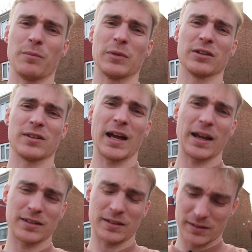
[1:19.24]
because the
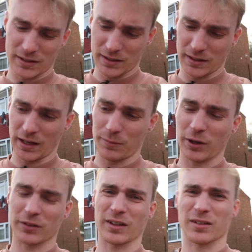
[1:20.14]
SST
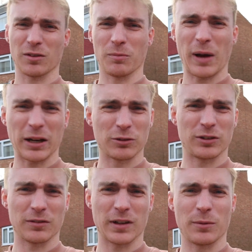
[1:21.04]
gearbox, the sort of paddle
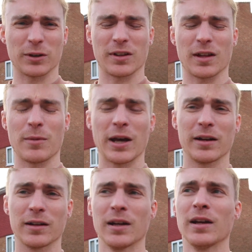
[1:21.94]
shift gearbox that they
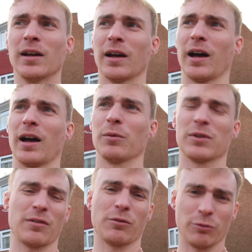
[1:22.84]
made, was
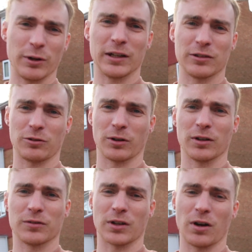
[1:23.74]
never really strong
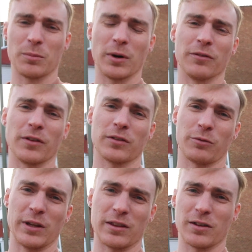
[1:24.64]
enough to go above the
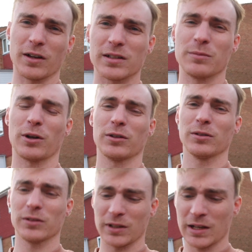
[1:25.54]
330
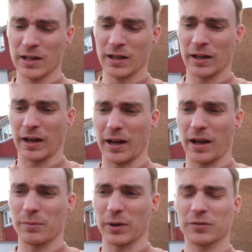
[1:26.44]
models.
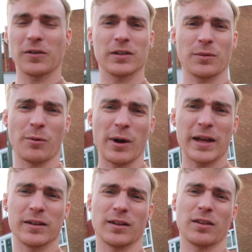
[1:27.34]
As far as I'm
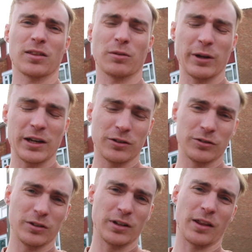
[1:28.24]
aware, there's a
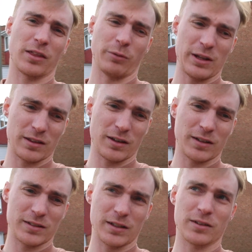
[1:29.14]
300, a
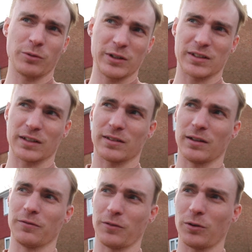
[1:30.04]
330,
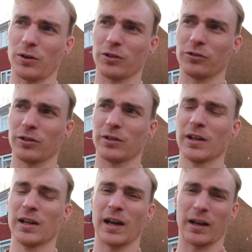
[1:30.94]
360, 400
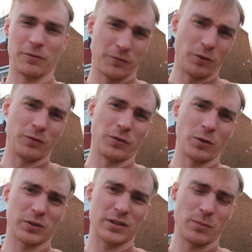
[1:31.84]
and a
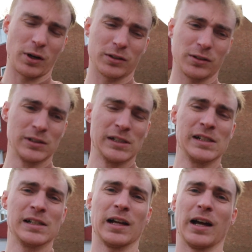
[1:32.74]
440 model.
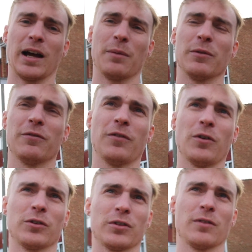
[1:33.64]
The
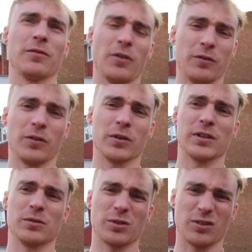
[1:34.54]
400 and the
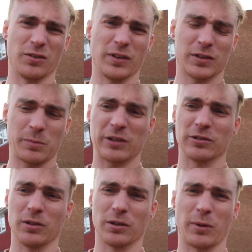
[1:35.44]
440s were sort of a
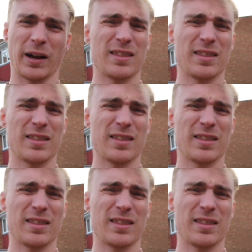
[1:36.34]
special order one, I